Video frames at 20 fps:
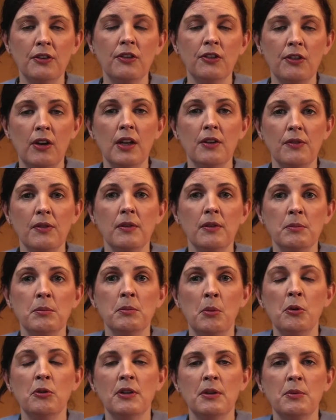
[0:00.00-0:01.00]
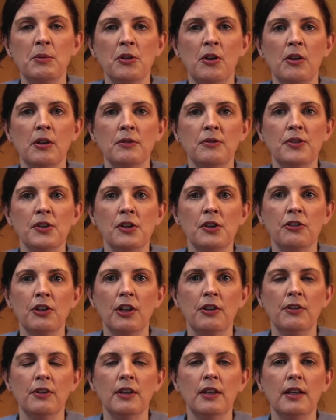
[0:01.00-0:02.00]
Sorry, mostly we're talking for your
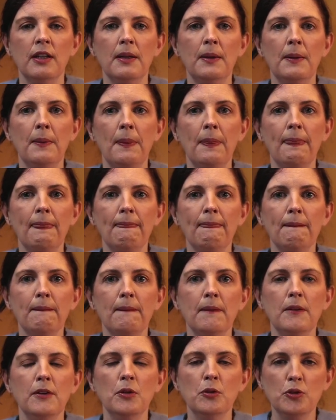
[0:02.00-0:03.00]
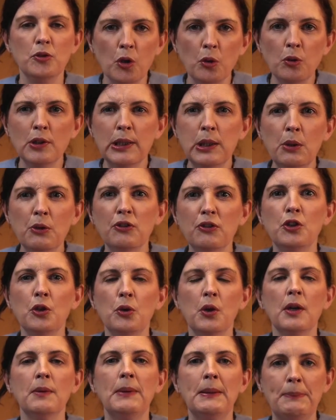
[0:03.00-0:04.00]
children. Don't close the
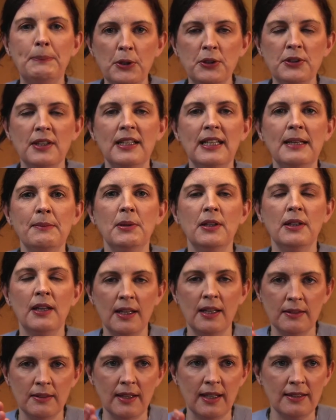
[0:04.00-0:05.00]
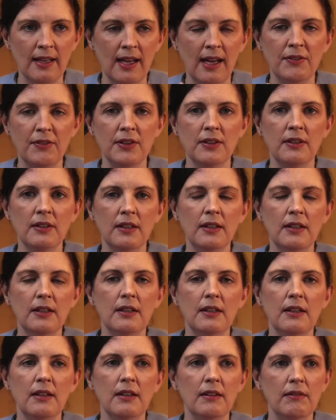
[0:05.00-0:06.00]
door by putting a label and having
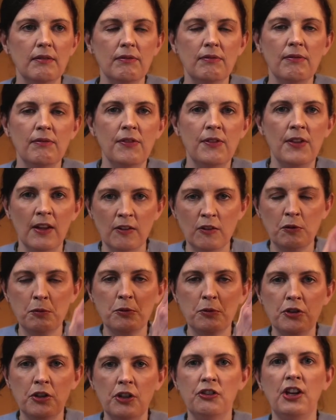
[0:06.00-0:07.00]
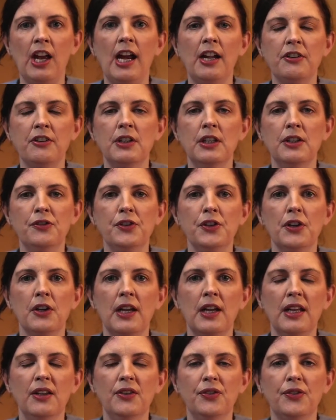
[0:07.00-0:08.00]
this trajectory for your
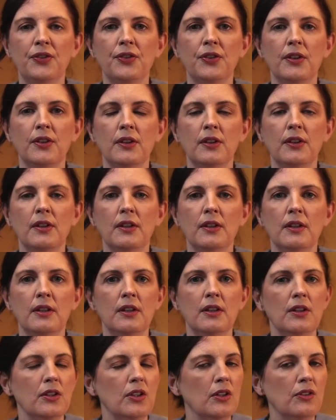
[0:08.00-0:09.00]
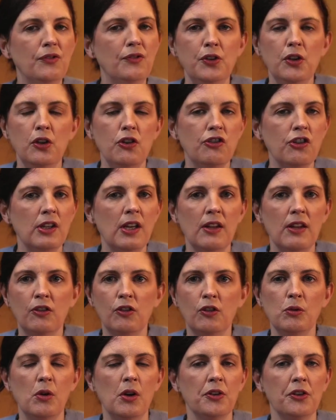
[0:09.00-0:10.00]
life. Confusion is
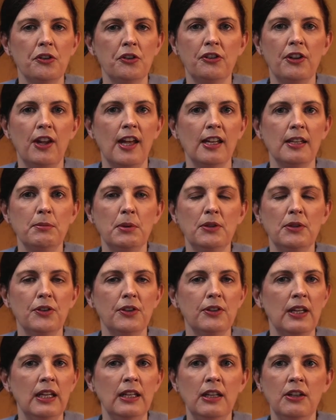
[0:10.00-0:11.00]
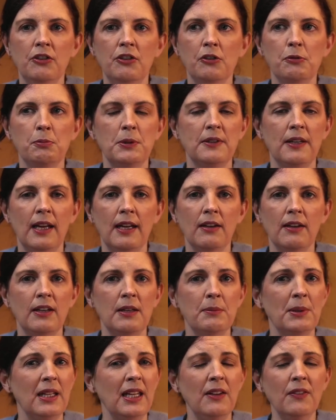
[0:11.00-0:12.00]
so understandable for teenagers particularly,
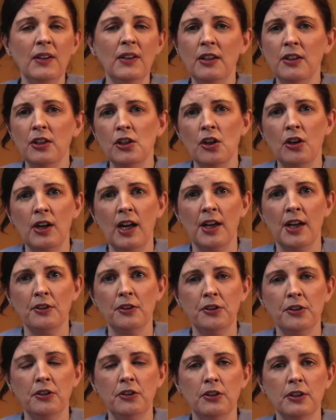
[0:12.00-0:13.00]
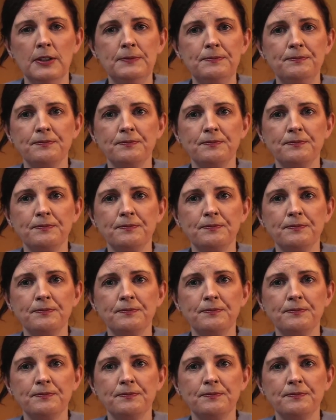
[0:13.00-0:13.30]
but even into young adulthood.